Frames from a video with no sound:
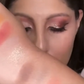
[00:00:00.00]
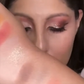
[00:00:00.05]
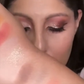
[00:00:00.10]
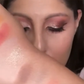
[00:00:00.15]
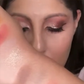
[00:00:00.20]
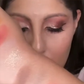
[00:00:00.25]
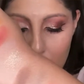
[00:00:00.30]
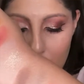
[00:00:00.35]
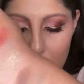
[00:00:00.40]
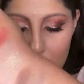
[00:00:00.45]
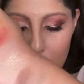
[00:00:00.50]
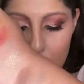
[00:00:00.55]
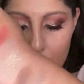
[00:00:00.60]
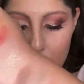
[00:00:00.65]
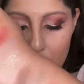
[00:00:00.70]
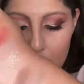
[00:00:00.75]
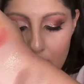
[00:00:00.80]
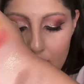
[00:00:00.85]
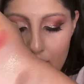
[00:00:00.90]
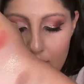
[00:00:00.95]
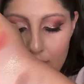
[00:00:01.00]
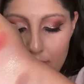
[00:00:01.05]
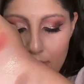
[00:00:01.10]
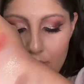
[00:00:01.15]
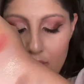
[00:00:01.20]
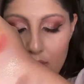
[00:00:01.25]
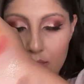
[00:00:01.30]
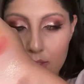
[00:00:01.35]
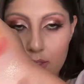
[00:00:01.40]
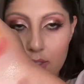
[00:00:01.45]
And we have
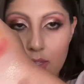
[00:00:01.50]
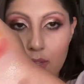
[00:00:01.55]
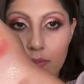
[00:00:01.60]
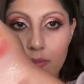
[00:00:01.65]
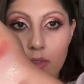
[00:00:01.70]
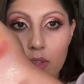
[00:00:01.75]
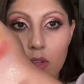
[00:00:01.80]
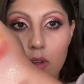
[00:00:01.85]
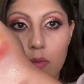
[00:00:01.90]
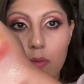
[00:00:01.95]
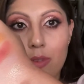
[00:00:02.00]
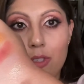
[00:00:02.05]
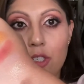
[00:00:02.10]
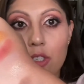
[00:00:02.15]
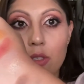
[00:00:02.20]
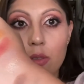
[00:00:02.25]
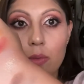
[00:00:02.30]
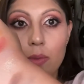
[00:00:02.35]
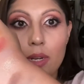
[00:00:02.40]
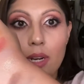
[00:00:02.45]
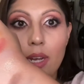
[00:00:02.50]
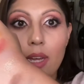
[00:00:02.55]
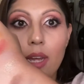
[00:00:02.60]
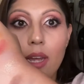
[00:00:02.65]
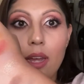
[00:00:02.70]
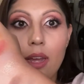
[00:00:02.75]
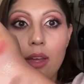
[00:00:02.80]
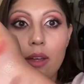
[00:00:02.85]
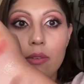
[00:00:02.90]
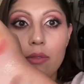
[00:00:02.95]
Thanksgiving, which is what I
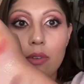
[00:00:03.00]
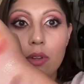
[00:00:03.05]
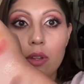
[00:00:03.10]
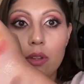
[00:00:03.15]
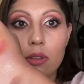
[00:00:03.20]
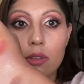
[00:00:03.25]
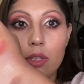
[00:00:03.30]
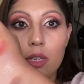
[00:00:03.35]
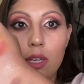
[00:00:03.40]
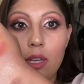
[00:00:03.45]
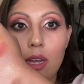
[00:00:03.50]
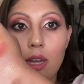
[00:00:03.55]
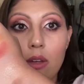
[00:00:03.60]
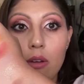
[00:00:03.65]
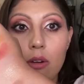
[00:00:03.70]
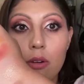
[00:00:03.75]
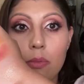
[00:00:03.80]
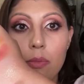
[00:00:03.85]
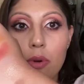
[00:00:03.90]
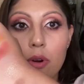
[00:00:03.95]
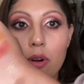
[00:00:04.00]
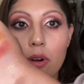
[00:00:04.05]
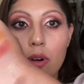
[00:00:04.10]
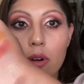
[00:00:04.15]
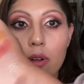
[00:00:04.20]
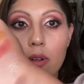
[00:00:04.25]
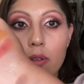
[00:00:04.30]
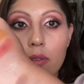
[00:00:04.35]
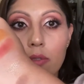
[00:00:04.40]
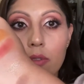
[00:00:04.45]
have on the outer part
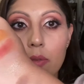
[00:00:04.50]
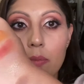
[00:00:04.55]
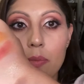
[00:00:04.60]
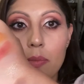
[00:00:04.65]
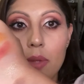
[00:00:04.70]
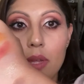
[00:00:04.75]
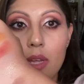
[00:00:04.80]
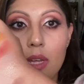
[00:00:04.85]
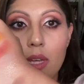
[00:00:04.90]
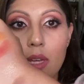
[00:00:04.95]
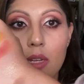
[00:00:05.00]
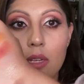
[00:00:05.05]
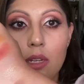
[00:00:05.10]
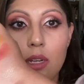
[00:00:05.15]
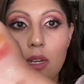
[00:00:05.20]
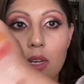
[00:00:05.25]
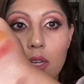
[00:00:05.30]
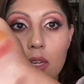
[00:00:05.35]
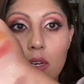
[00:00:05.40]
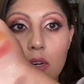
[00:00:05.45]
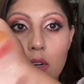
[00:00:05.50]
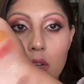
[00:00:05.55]
of my lid.